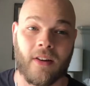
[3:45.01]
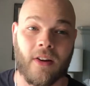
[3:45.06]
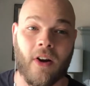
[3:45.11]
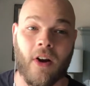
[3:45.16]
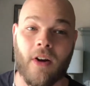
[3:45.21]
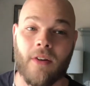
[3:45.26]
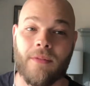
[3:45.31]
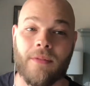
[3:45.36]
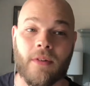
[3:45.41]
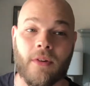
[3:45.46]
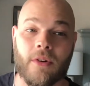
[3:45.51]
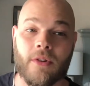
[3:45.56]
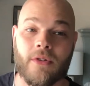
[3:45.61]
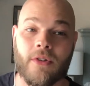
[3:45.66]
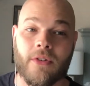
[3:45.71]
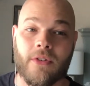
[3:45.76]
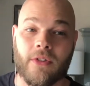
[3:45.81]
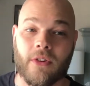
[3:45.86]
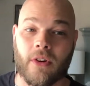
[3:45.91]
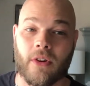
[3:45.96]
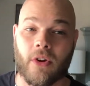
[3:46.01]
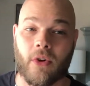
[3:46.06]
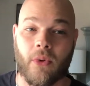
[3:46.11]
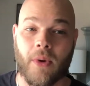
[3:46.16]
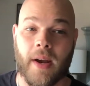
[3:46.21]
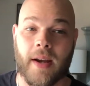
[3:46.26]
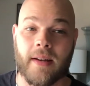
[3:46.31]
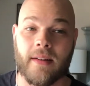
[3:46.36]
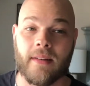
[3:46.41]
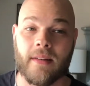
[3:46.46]
Card flourishes are
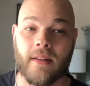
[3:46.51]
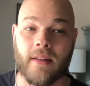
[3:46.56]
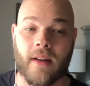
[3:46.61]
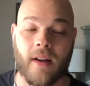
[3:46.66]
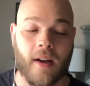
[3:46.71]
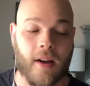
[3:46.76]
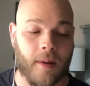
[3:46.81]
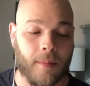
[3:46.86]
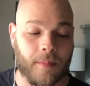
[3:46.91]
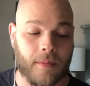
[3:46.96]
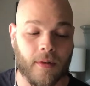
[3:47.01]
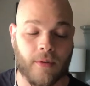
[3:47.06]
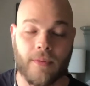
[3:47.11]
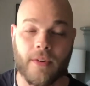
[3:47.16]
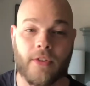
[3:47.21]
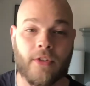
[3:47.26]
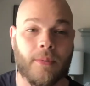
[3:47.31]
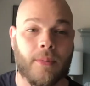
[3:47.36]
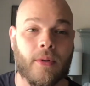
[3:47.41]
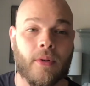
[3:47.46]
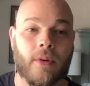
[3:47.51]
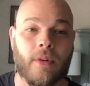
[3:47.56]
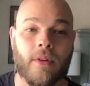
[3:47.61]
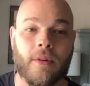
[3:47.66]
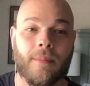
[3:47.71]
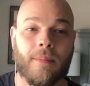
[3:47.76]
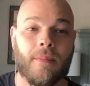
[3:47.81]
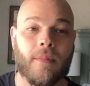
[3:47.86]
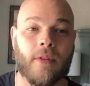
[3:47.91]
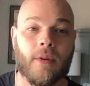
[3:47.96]
great. They're visible.
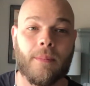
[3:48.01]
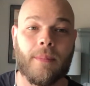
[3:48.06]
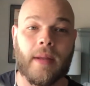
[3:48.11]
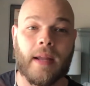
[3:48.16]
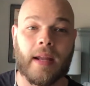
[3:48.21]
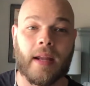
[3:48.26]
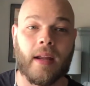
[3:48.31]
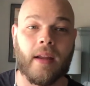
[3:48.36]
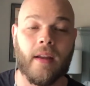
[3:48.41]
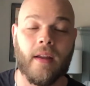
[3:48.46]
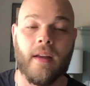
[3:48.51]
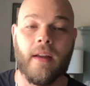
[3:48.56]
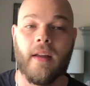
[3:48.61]
They're big.